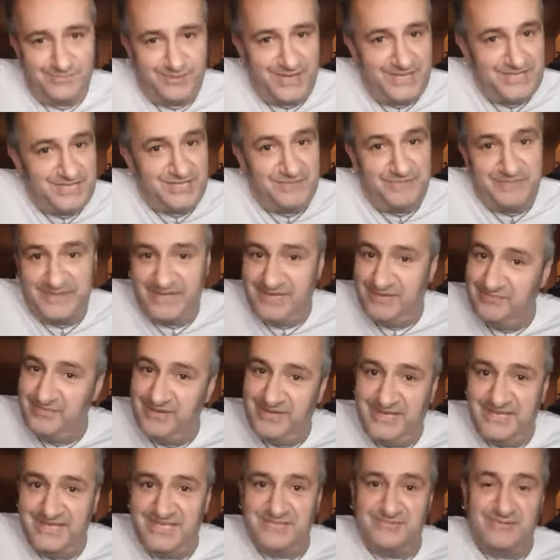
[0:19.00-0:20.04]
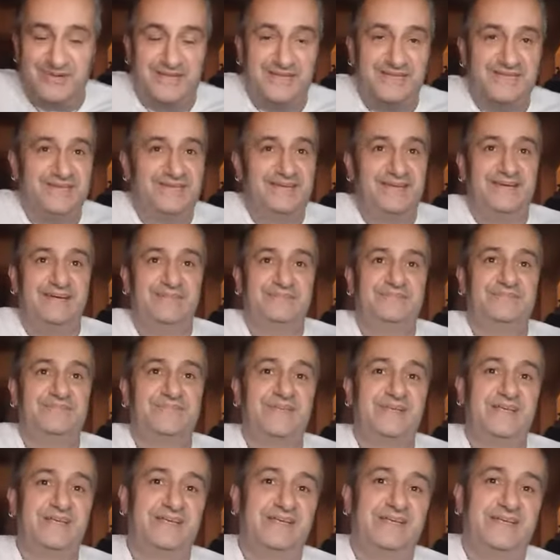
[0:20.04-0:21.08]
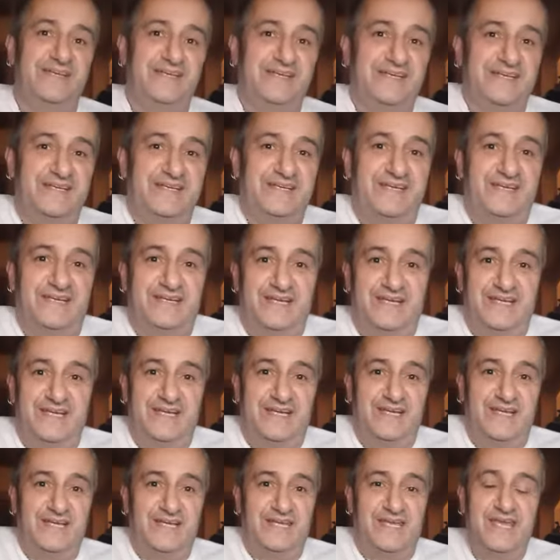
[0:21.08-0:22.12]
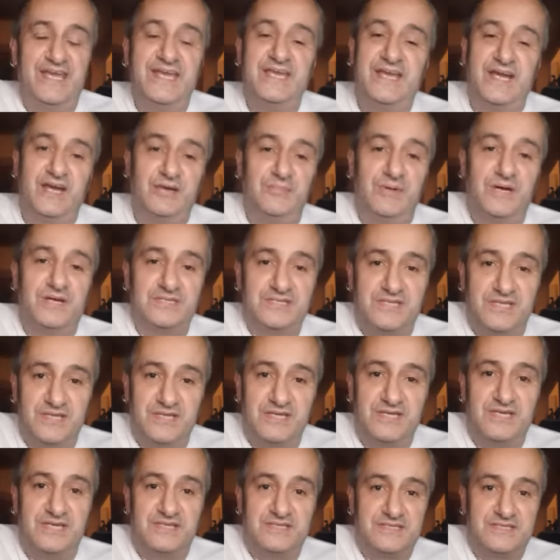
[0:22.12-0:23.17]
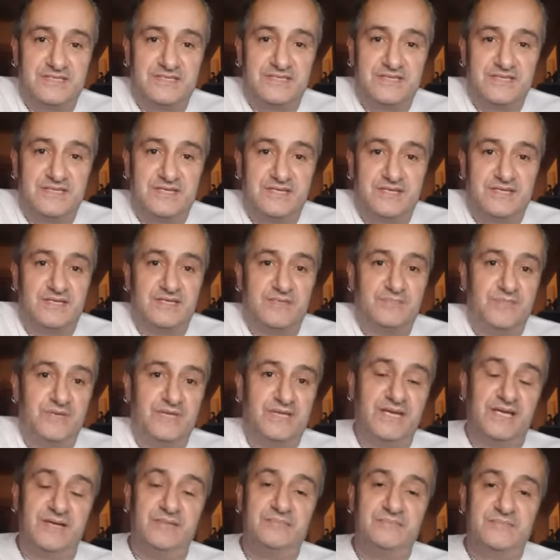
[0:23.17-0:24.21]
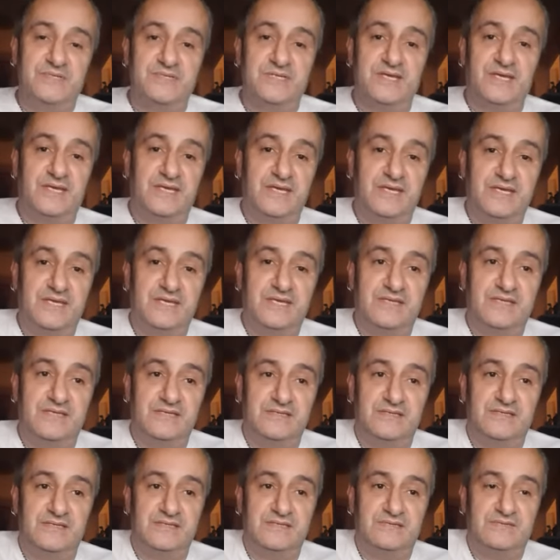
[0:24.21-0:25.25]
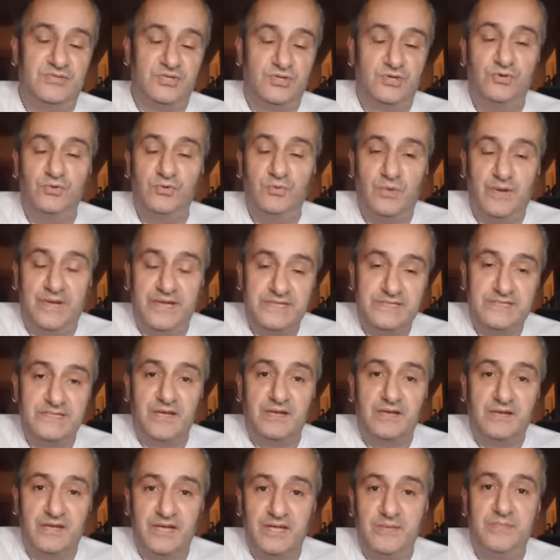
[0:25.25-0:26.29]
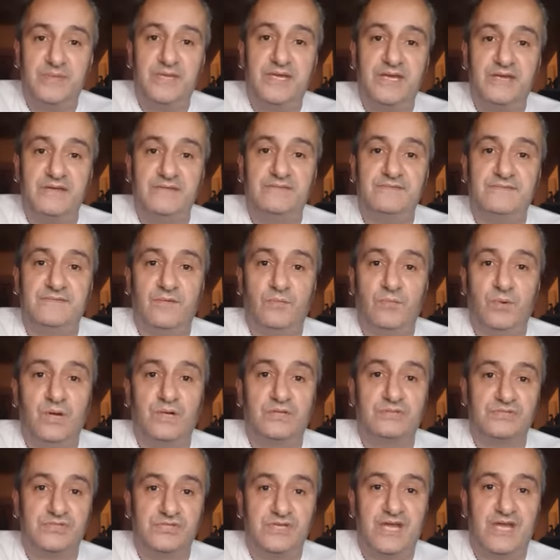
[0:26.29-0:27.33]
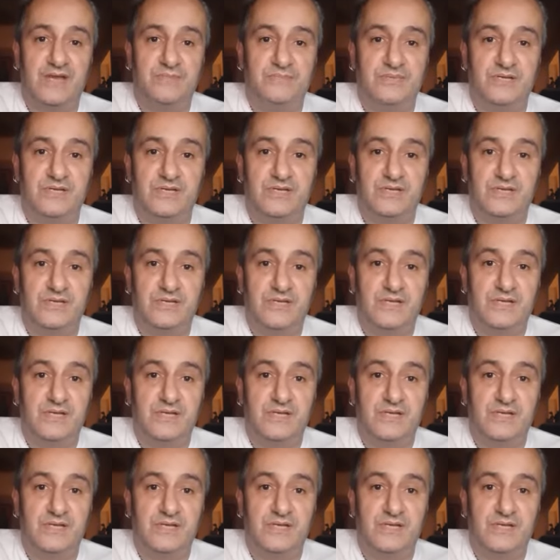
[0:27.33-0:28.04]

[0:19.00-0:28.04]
where to begin with this one? Um, Kiko Martinez becomes a two-weight IBF world champion